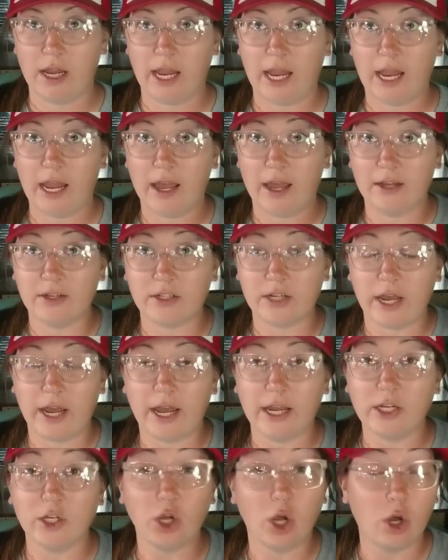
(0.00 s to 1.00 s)
And
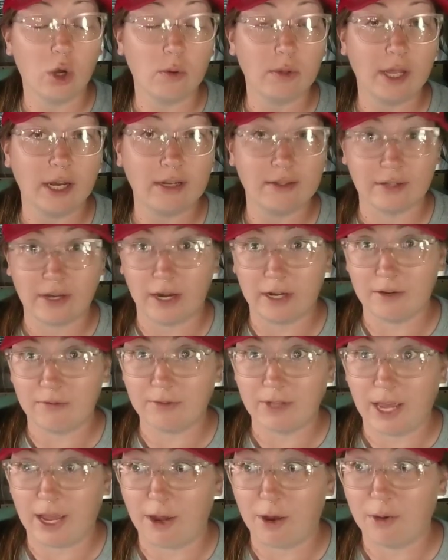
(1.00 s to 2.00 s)
I know that it's kind
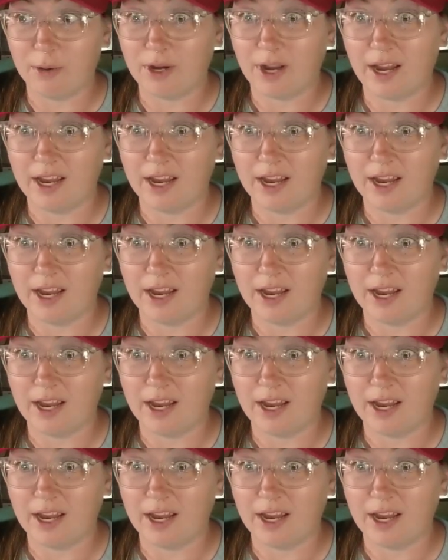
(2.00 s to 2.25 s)
of loud.